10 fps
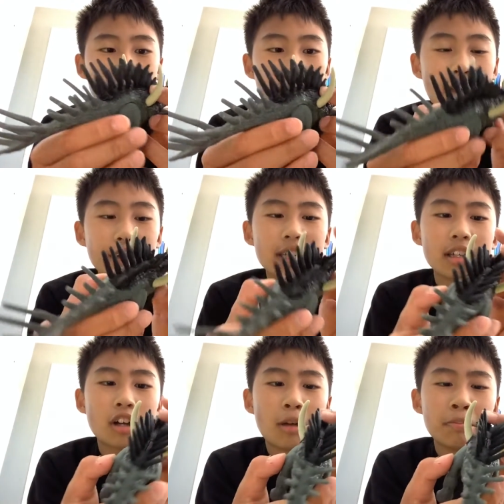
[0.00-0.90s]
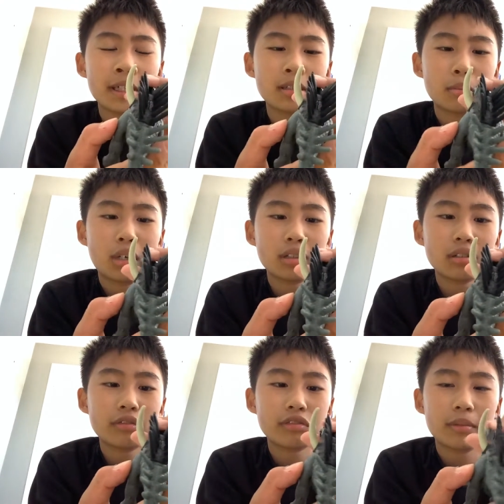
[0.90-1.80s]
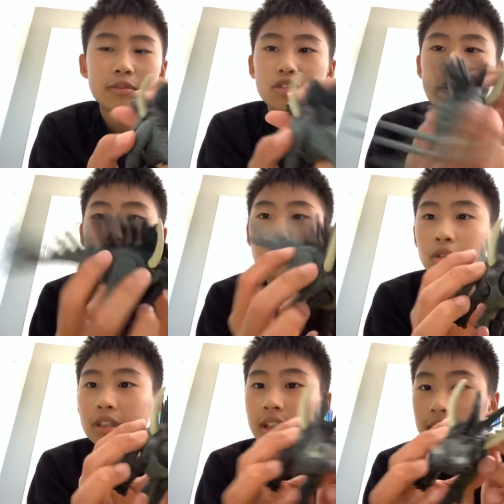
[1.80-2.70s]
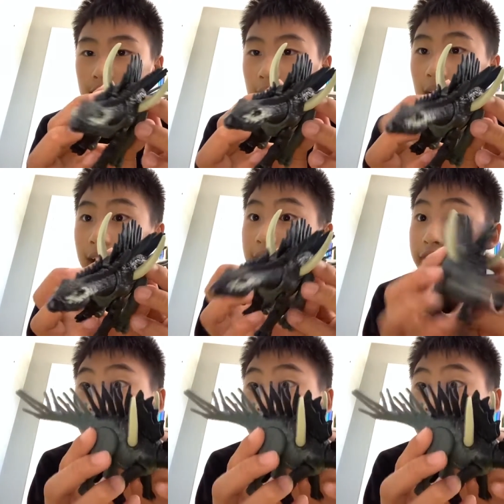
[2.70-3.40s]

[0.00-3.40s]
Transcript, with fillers: I think I copied the model from Jurassic World Alive.